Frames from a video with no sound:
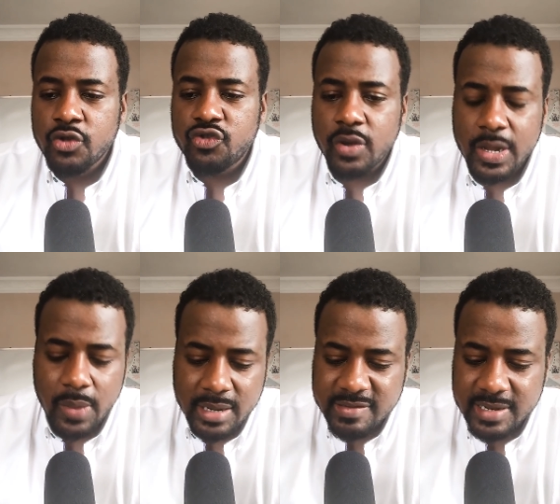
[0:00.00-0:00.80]
So they
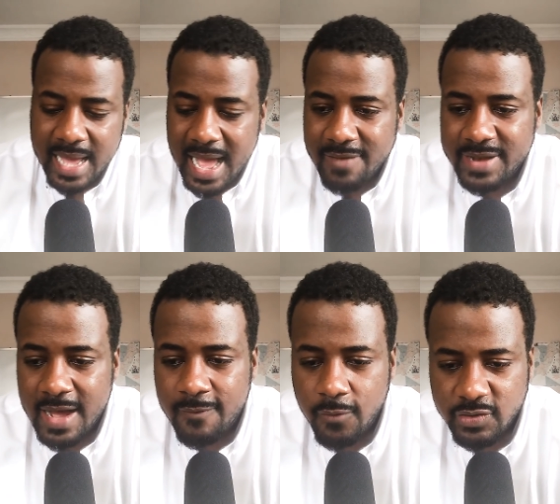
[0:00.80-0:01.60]
went into the half
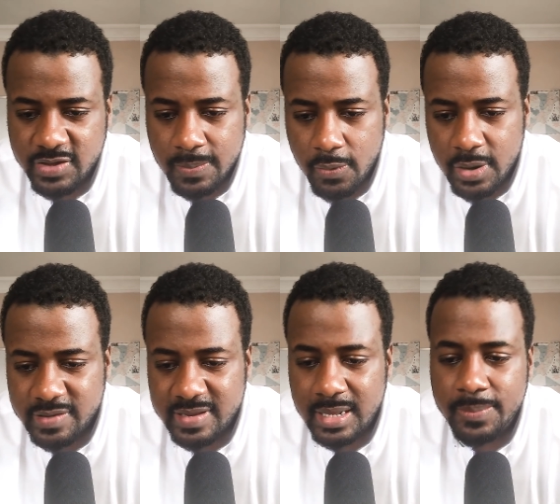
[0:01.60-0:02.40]
down 14
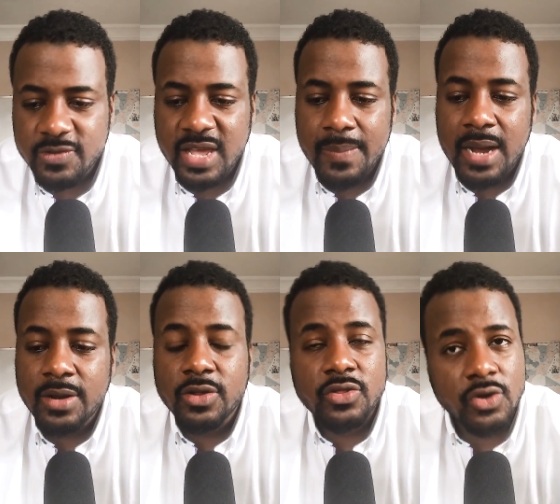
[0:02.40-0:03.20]
points. The Clippers came out
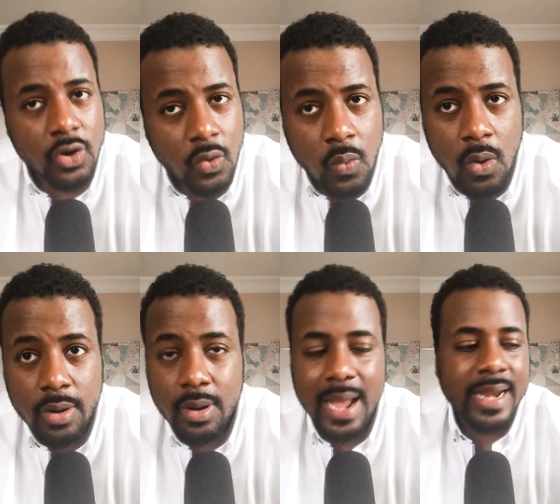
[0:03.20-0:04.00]
in the third
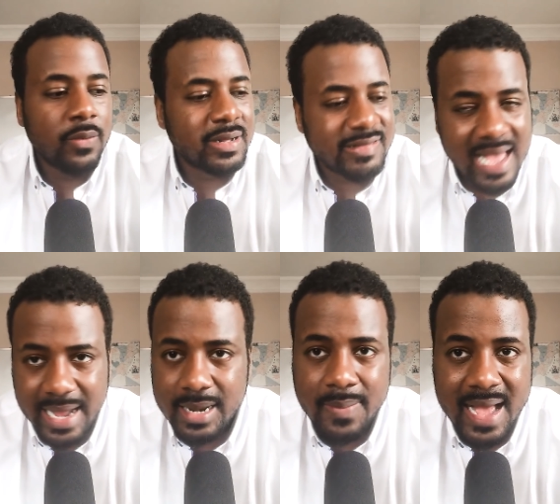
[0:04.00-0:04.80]
quarter, and they were
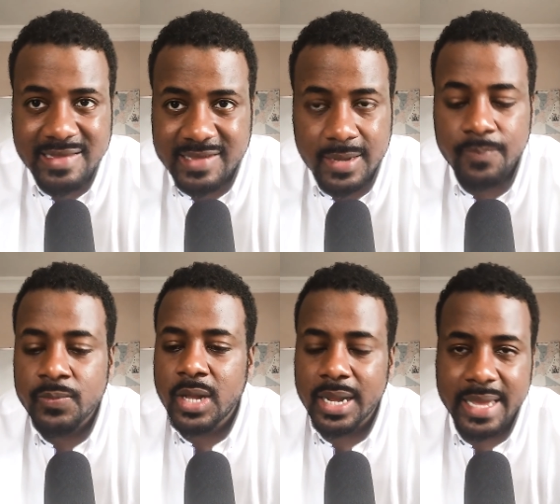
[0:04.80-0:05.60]
attacking the basket,
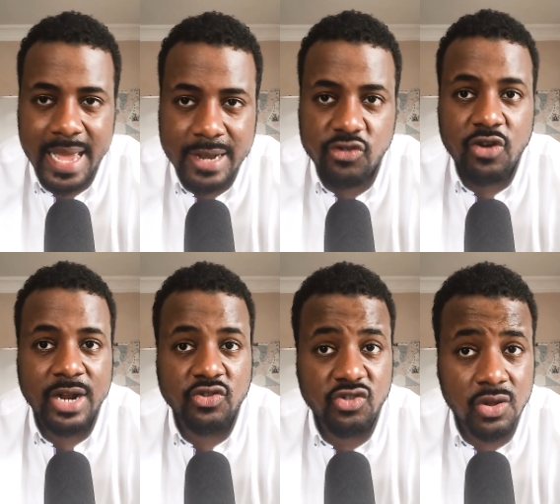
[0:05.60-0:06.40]
again,
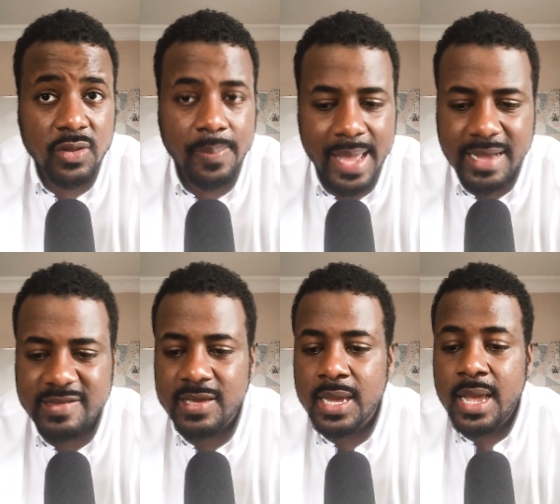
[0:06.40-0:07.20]
trying to slow the pace.